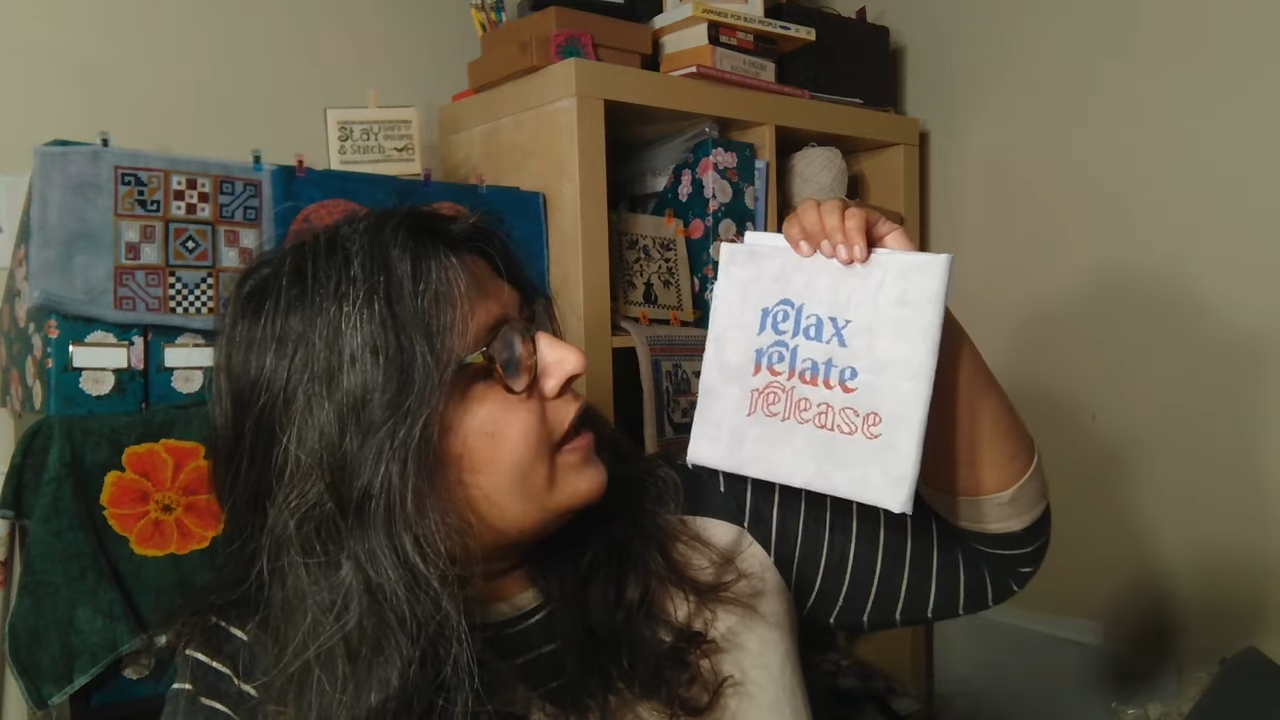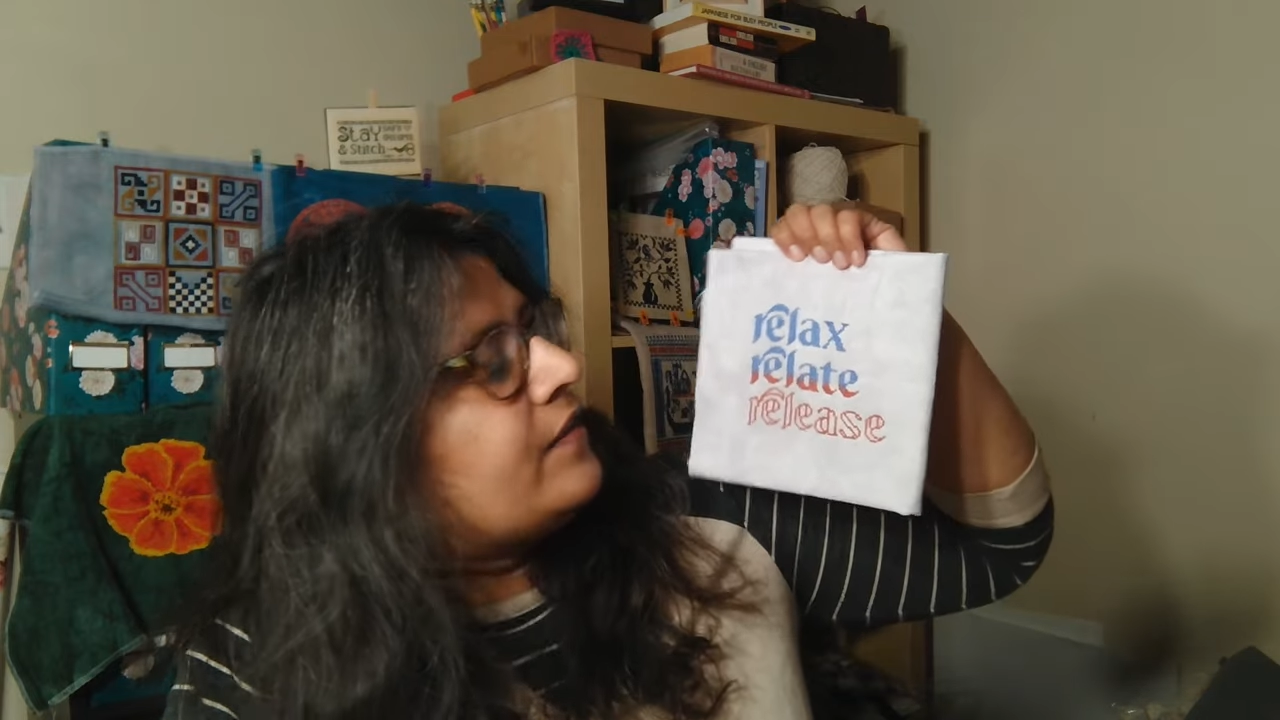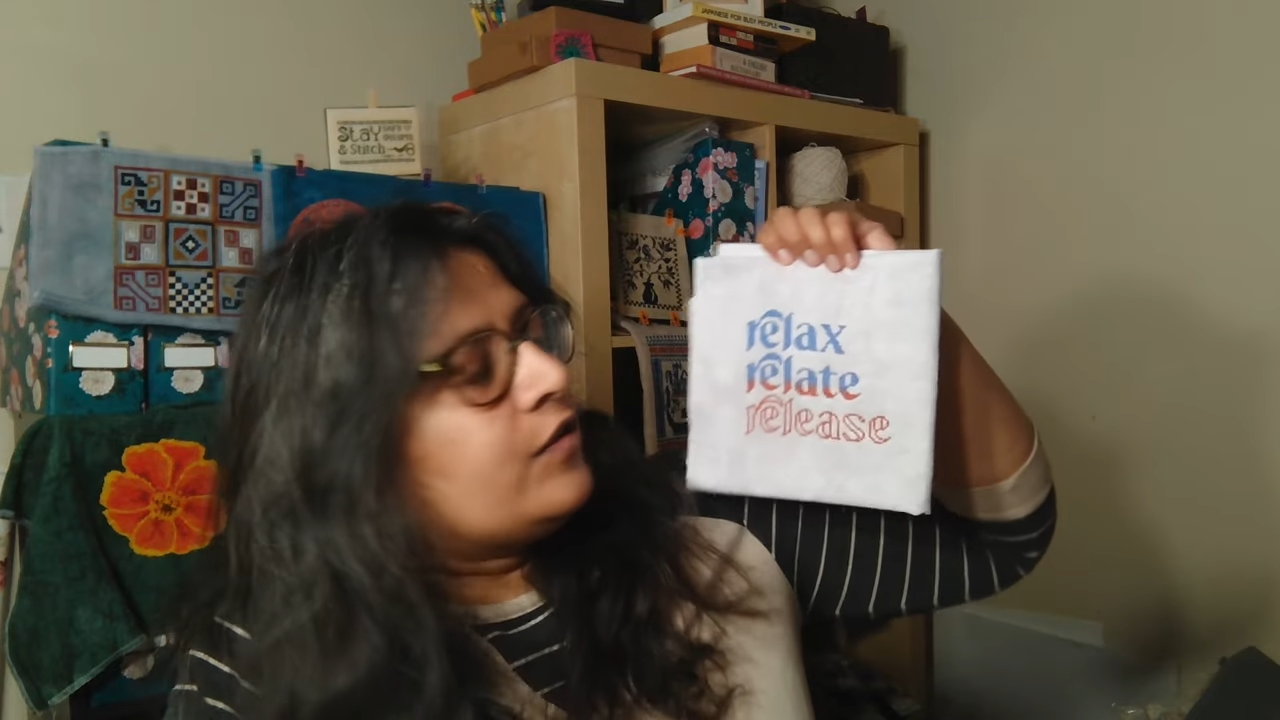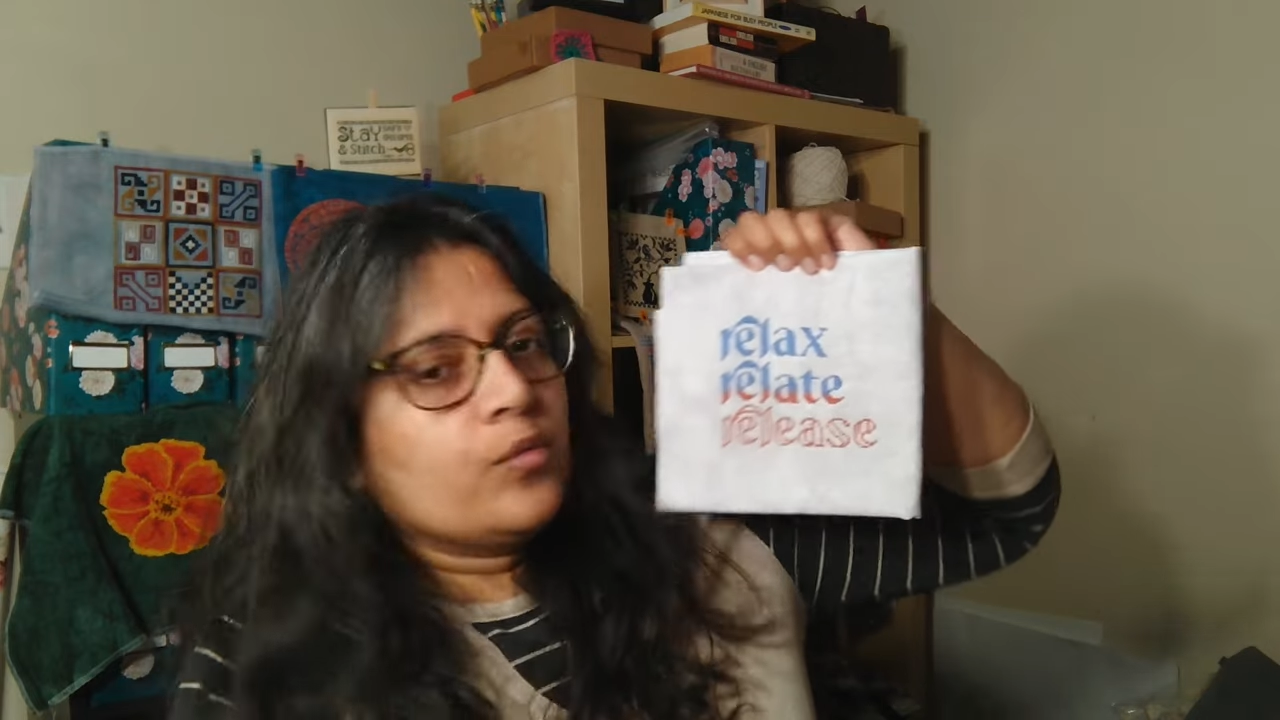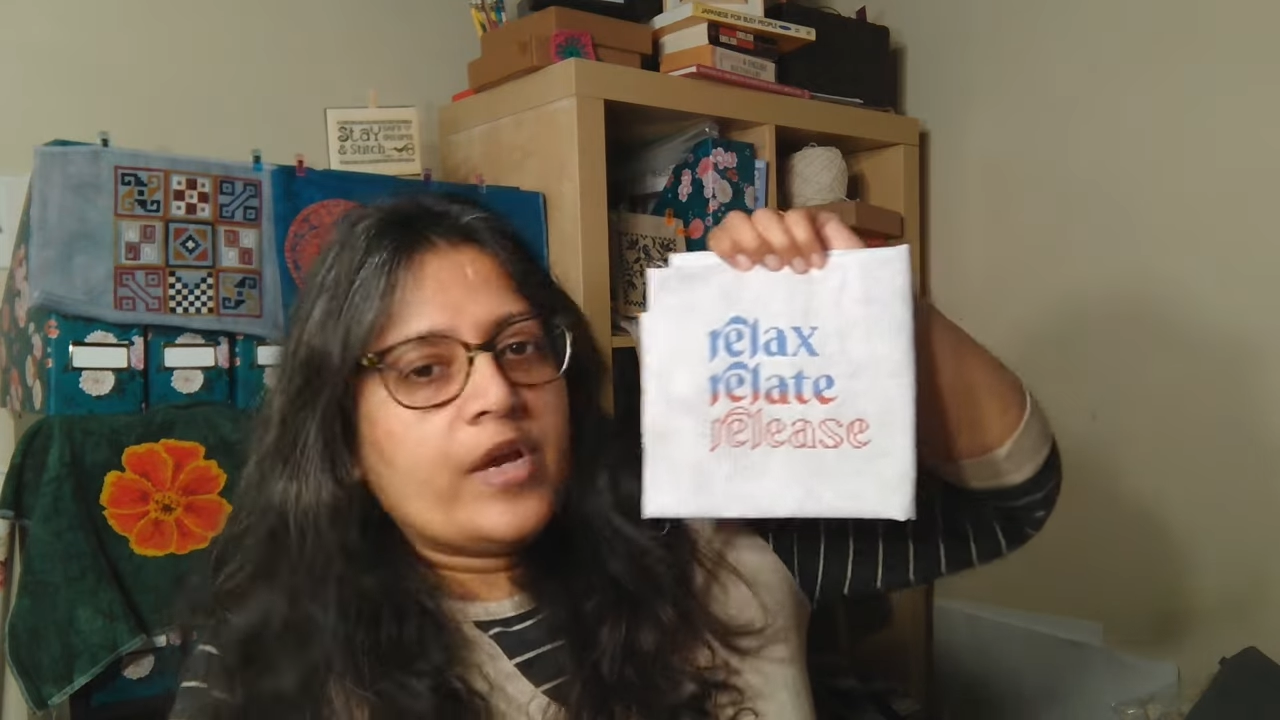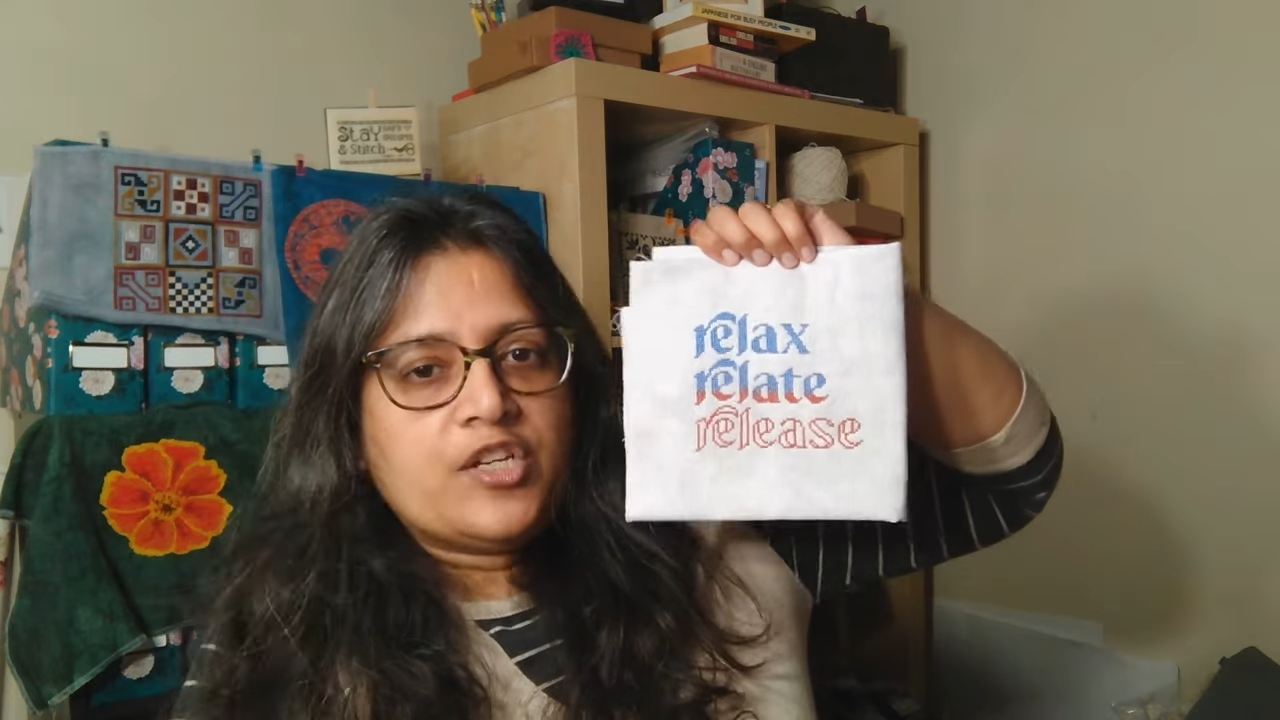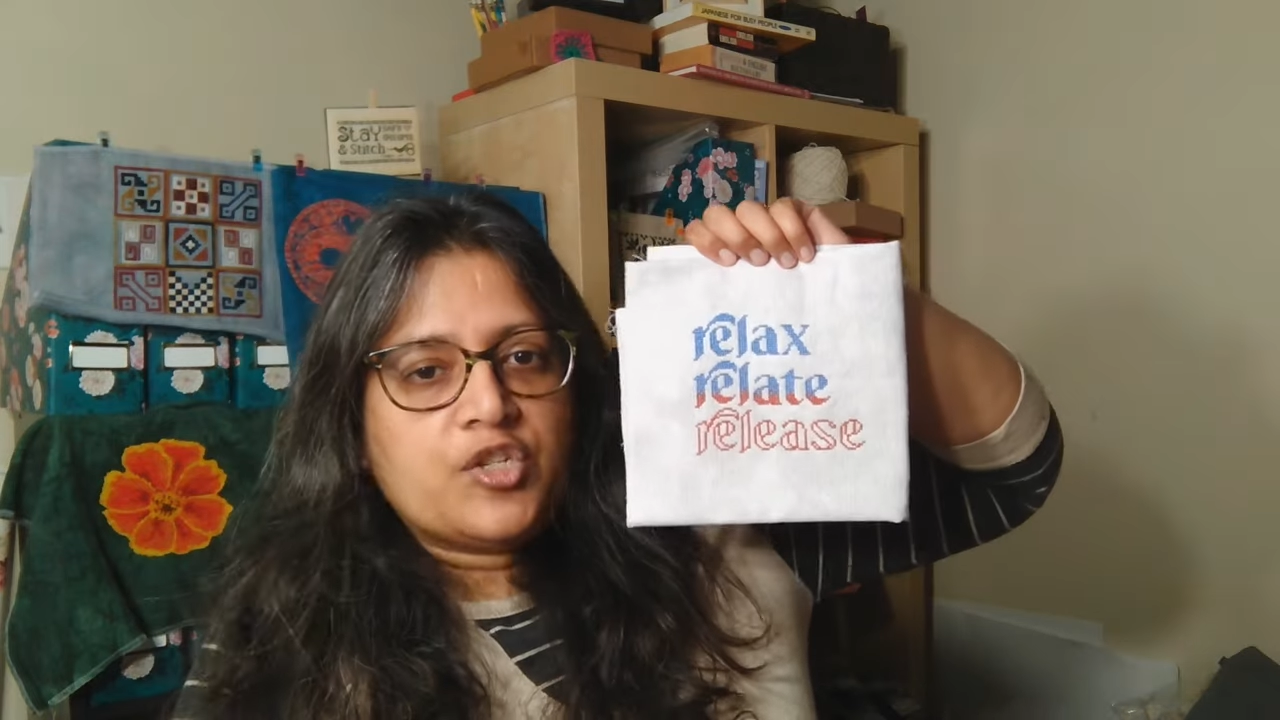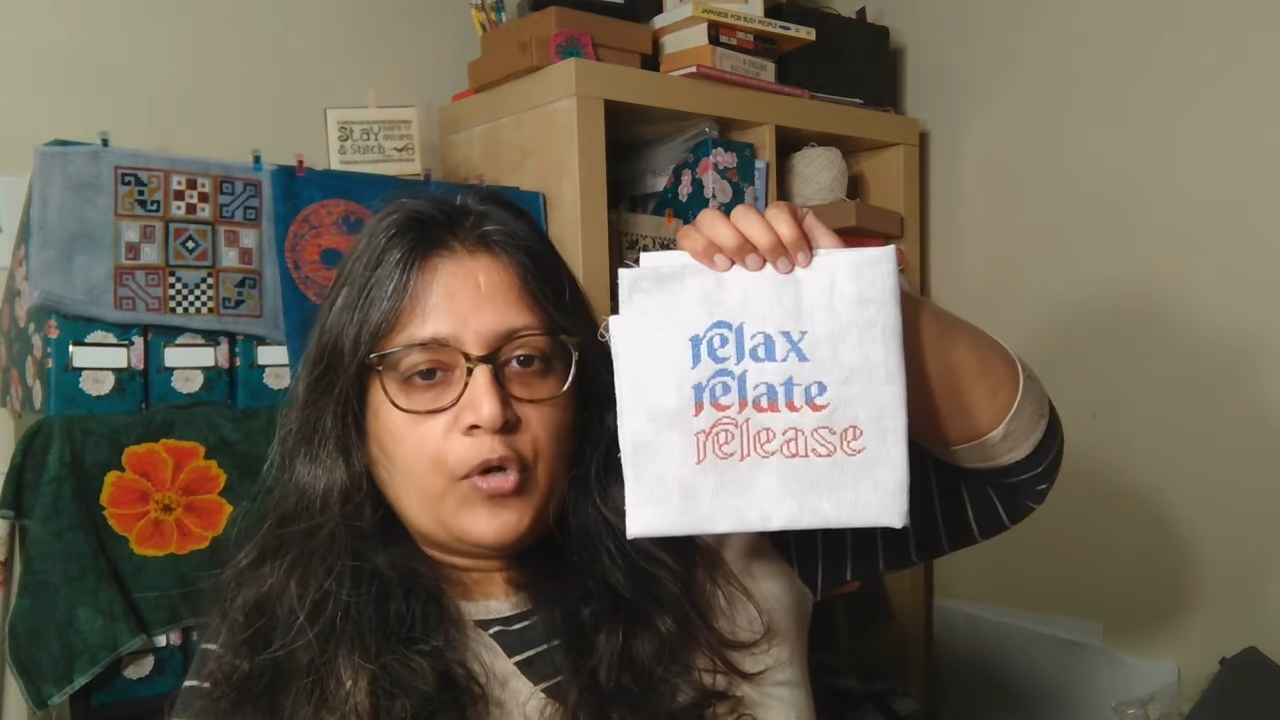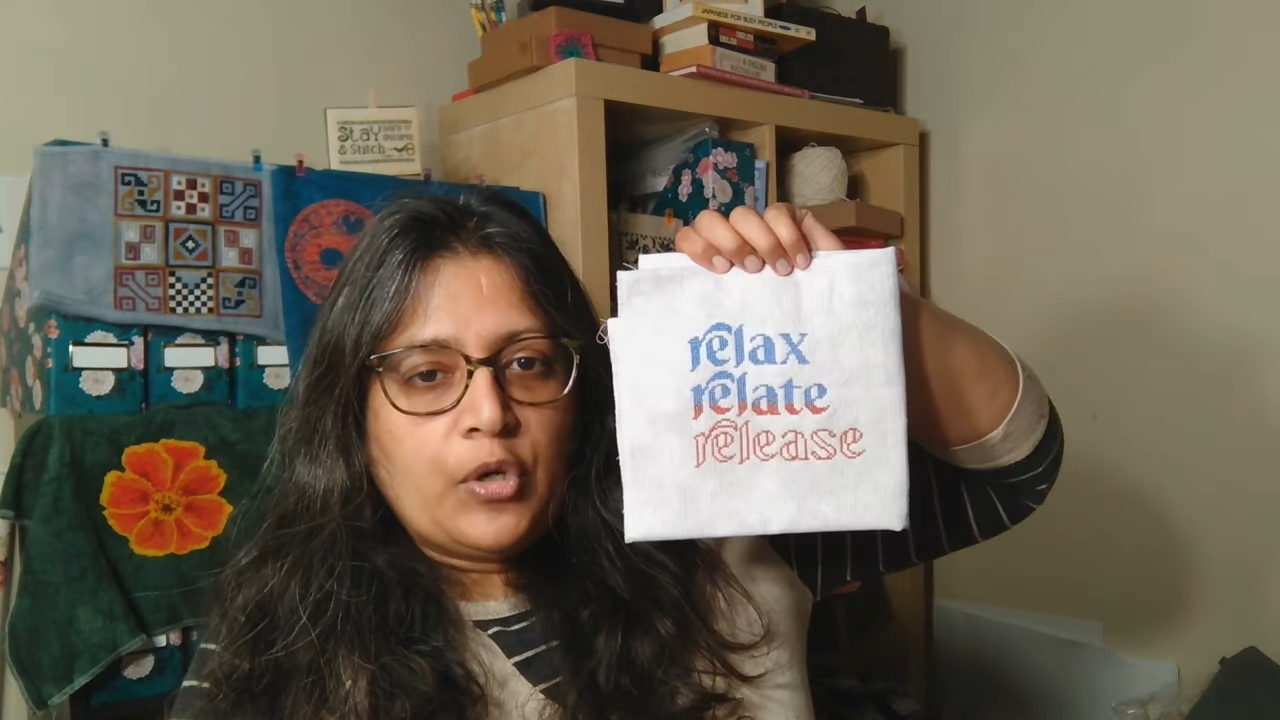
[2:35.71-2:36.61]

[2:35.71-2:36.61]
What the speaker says: kind of grayish